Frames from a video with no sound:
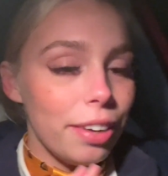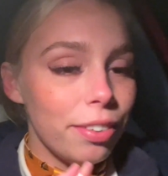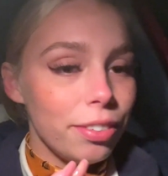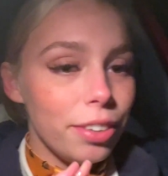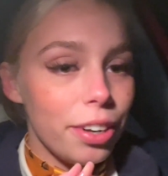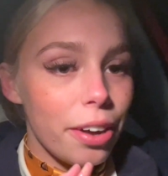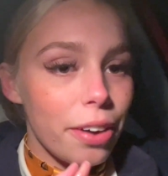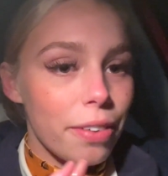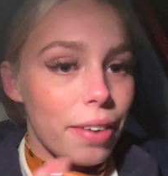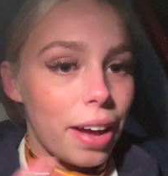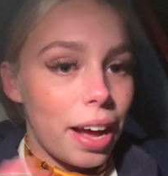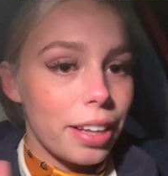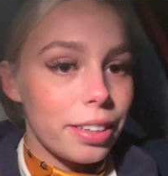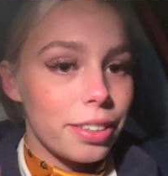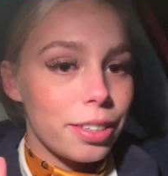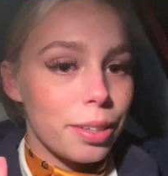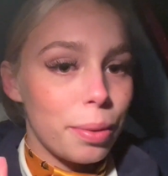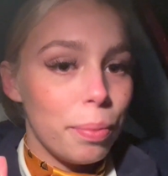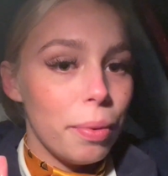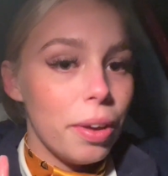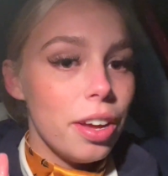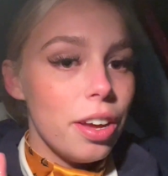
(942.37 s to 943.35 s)
Even though I've had
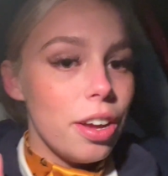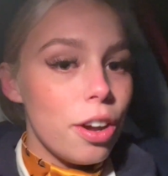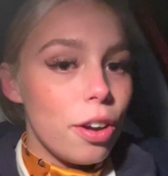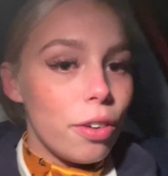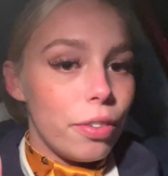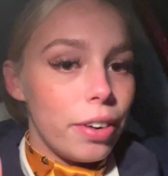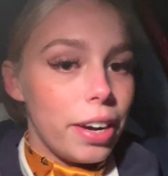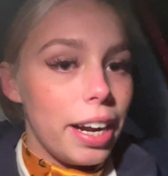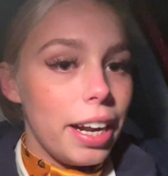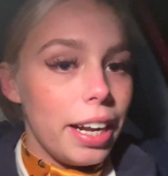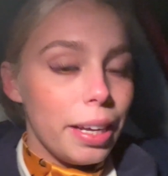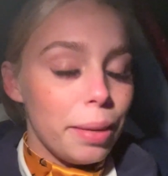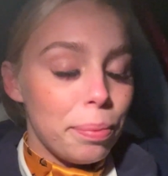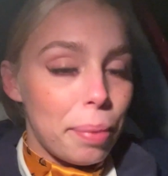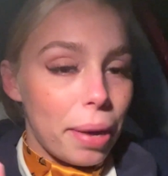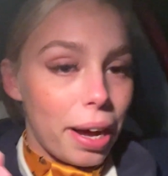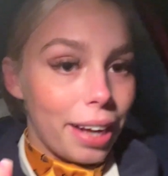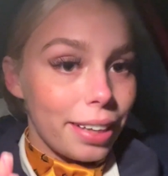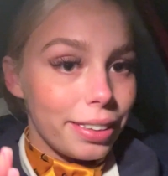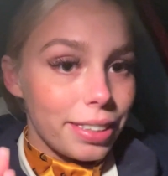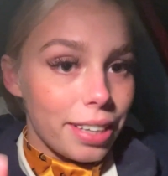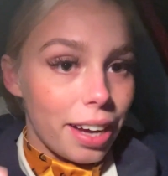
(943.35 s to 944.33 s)
some really
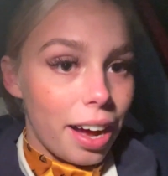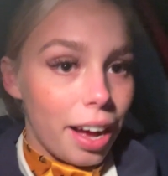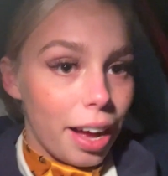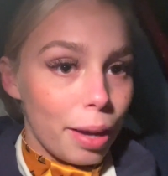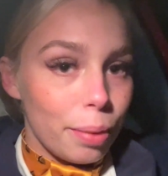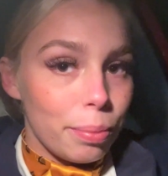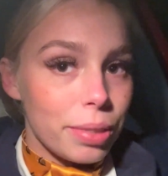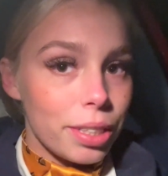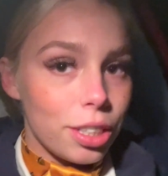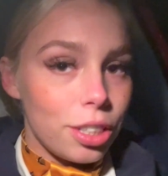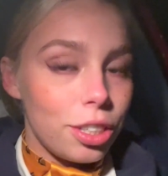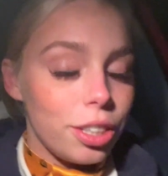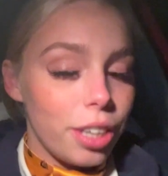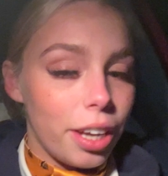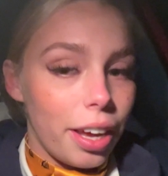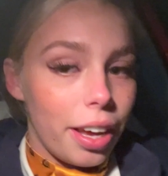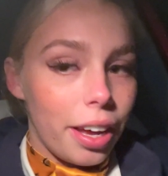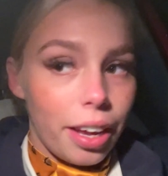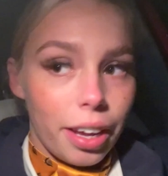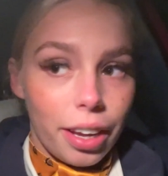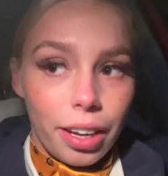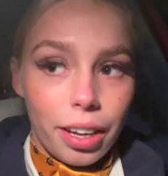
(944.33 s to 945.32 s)
bad times this
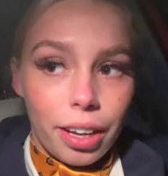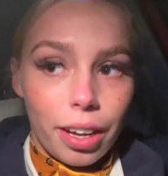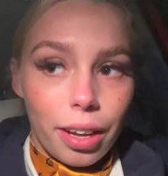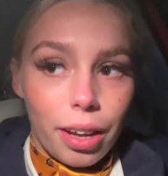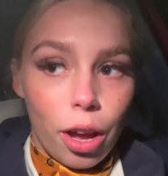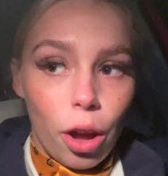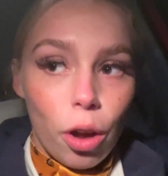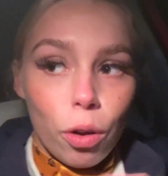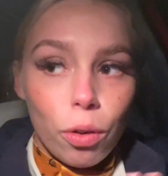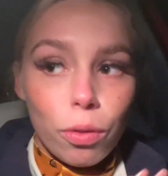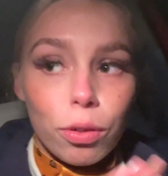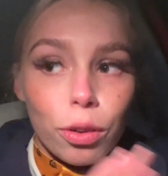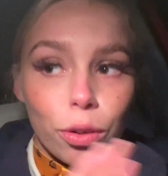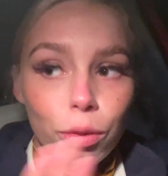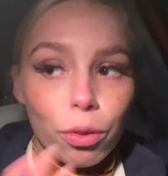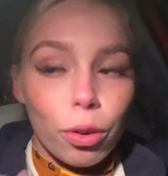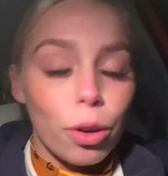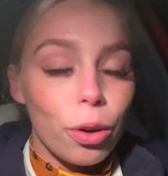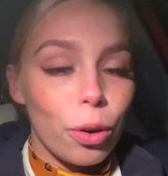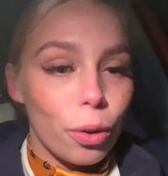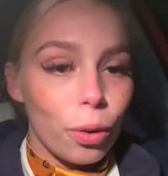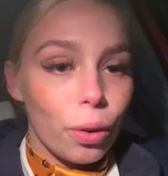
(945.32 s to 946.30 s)
year,
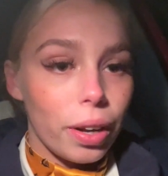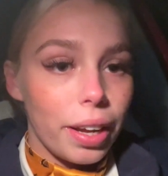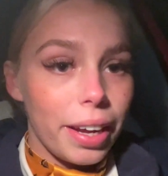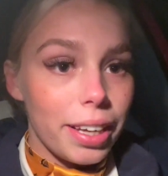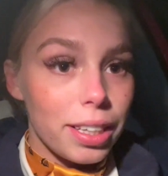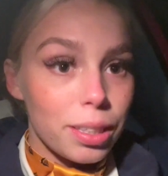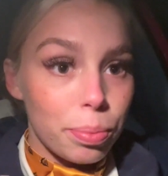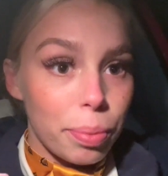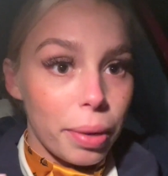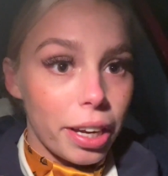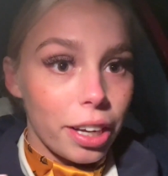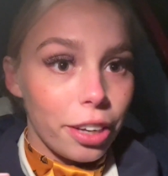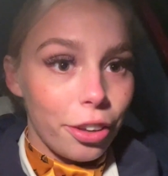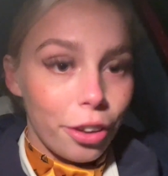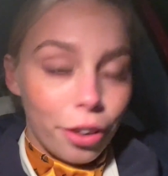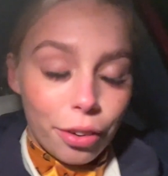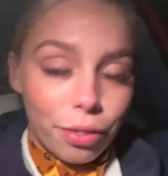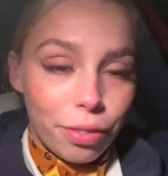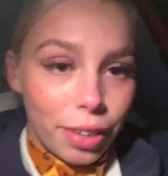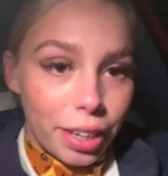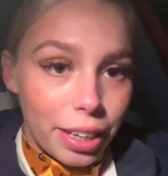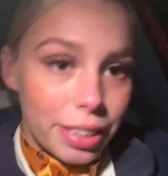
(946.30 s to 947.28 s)
overall it's been
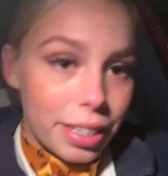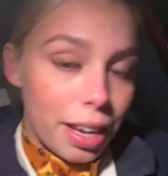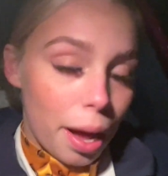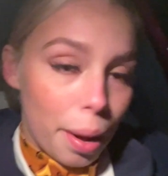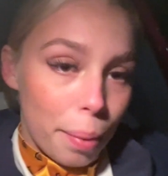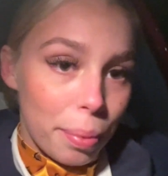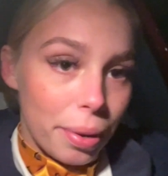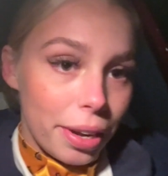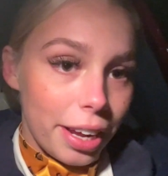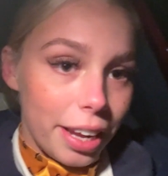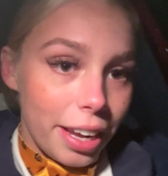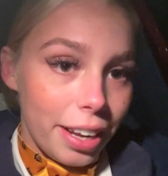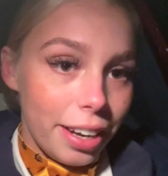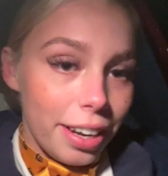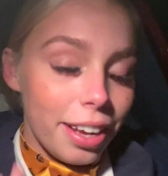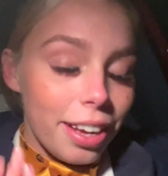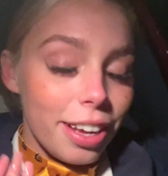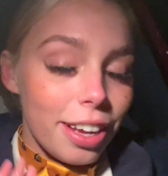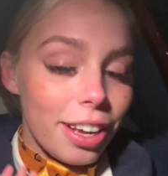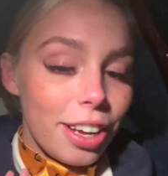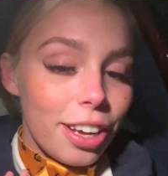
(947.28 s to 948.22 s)
good things happening.